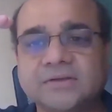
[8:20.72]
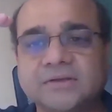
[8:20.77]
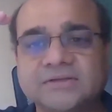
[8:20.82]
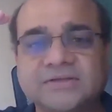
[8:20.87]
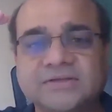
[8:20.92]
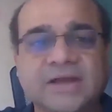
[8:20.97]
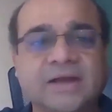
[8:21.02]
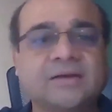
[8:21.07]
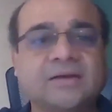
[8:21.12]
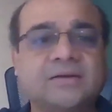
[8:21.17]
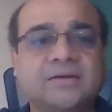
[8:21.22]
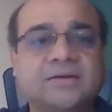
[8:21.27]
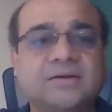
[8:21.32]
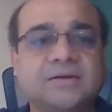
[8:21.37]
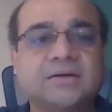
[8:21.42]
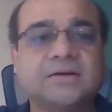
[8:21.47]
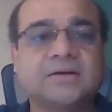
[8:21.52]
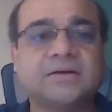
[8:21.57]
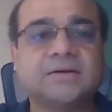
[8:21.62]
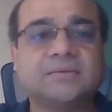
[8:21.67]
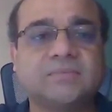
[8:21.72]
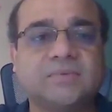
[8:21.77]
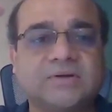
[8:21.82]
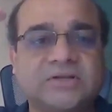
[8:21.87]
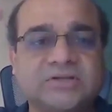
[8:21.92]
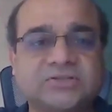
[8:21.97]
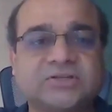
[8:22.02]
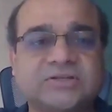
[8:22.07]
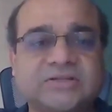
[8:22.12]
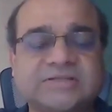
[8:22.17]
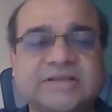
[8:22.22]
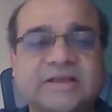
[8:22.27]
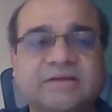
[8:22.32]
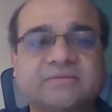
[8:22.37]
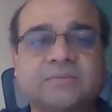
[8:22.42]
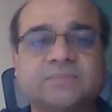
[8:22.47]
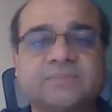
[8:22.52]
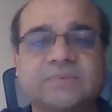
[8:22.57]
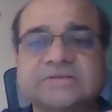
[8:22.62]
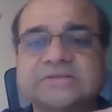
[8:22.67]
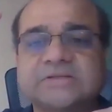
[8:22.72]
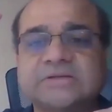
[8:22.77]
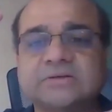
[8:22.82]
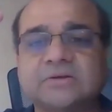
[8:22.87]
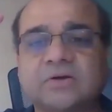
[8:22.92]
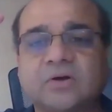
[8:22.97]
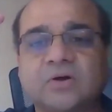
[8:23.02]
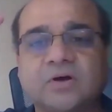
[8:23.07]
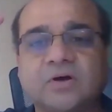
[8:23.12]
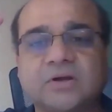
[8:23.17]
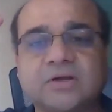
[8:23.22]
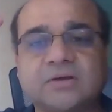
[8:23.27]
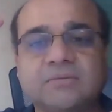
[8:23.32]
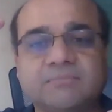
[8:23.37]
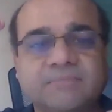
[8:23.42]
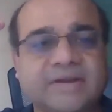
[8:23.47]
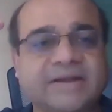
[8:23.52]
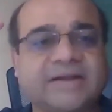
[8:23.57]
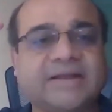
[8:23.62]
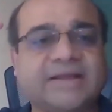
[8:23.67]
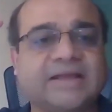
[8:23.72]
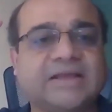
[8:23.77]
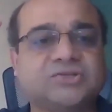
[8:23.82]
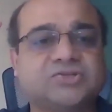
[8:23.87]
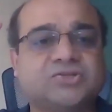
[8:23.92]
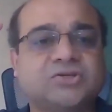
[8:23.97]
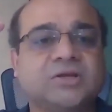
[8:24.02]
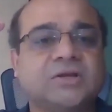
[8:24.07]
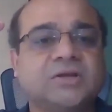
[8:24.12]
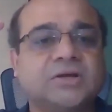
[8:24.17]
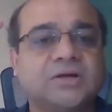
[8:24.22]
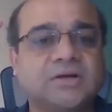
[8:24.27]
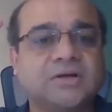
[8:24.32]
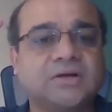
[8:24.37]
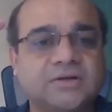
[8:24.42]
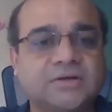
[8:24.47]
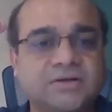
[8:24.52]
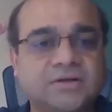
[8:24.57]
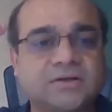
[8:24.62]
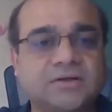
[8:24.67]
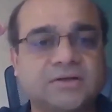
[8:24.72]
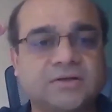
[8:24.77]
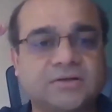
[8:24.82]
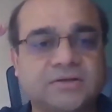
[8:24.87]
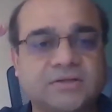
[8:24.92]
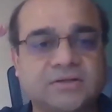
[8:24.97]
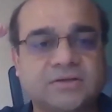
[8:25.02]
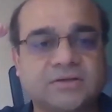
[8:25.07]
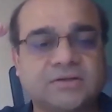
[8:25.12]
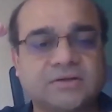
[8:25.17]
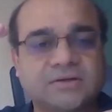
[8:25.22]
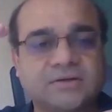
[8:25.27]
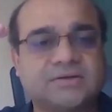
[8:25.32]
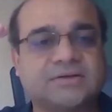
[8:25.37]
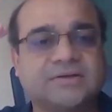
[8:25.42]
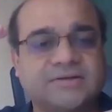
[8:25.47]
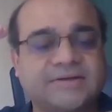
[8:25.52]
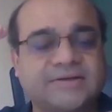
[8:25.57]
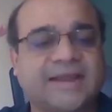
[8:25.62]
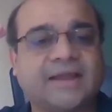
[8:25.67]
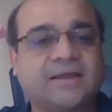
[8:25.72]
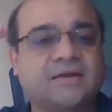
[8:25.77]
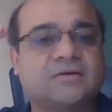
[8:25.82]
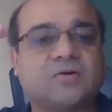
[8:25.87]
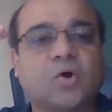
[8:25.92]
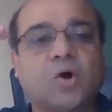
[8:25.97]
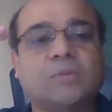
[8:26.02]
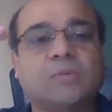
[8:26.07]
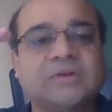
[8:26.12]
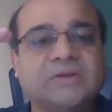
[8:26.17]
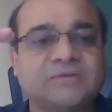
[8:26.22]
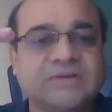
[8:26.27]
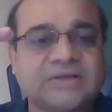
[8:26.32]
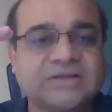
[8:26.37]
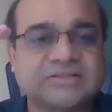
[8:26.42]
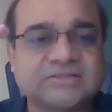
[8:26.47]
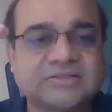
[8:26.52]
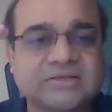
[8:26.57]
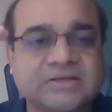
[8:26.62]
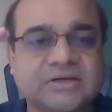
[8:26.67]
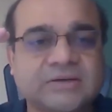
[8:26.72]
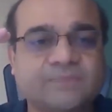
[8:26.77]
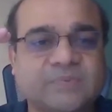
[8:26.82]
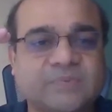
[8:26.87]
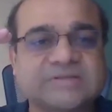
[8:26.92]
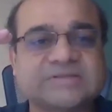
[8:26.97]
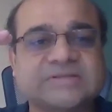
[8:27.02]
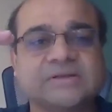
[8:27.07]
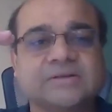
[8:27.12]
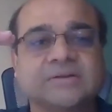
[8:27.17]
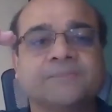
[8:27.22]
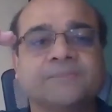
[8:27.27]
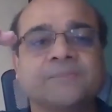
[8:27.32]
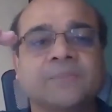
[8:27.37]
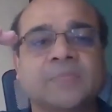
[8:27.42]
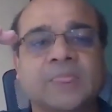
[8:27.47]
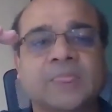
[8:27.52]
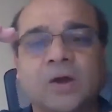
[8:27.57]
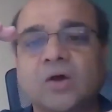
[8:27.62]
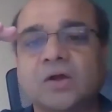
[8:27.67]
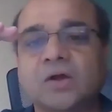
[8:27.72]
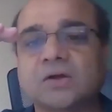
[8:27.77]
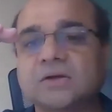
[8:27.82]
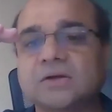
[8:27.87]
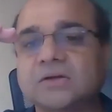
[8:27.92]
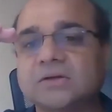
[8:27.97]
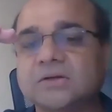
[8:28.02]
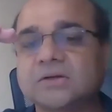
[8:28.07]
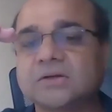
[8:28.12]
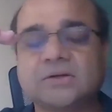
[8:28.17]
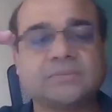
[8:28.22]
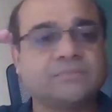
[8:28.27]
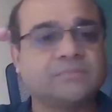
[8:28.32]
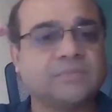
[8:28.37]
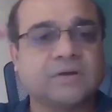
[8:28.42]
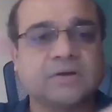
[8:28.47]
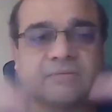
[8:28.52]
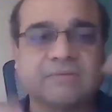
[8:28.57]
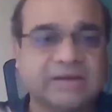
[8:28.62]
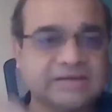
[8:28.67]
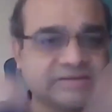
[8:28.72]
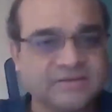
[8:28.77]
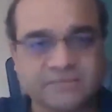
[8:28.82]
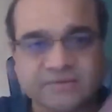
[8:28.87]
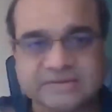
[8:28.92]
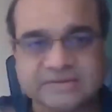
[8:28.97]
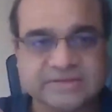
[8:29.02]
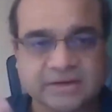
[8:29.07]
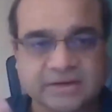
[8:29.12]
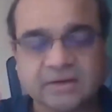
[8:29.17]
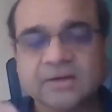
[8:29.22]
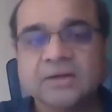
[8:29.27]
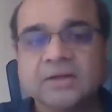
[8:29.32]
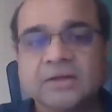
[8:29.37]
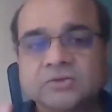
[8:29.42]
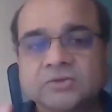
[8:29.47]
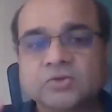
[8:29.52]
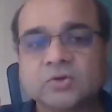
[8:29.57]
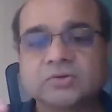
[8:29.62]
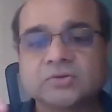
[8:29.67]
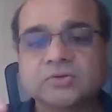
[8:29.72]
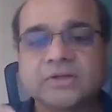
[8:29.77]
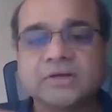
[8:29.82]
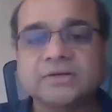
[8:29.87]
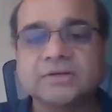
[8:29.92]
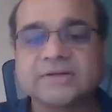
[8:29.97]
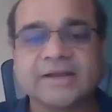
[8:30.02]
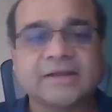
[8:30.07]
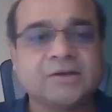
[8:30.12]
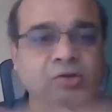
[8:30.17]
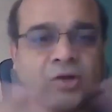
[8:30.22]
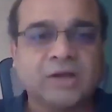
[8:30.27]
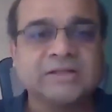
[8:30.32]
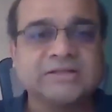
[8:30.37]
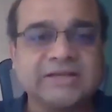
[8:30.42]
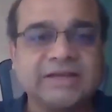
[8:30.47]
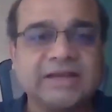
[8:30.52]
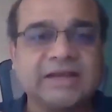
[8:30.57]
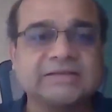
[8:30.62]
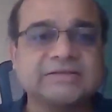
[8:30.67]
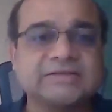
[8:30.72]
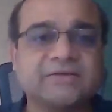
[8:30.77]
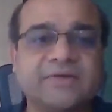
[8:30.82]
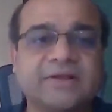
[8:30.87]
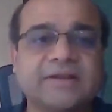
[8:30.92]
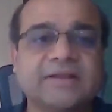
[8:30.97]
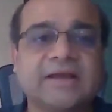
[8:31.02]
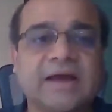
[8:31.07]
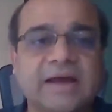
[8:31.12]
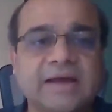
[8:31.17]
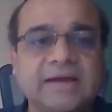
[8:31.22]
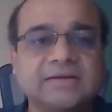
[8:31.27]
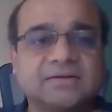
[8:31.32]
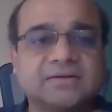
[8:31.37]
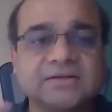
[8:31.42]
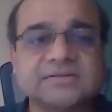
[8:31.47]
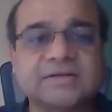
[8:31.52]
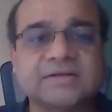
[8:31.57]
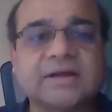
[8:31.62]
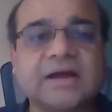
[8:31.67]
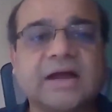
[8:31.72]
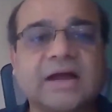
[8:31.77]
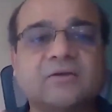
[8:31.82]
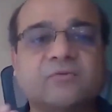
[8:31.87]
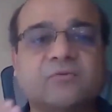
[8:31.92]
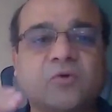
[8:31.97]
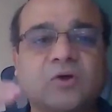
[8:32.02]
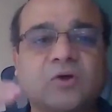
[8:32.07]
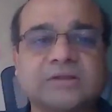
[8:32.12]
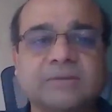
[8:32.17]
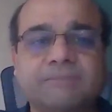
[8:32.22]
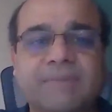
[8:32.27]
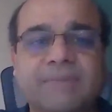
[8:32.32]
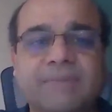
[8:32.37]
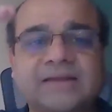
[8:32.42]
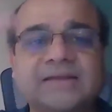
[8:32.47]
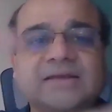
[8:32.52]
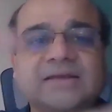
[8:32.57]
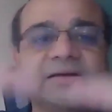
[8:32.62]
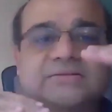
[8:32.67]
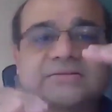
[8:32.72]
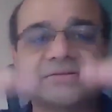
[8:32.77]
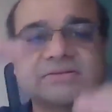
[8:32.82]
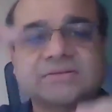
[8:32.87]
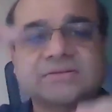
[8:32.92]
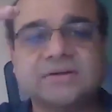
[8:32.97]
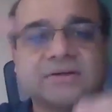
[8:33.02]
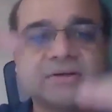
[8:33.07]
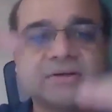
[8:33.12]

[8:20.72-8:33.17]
young digital savvy person, or a mid-age tech oblivious person, or vice versa. So the technology has a very high disregard for the barriers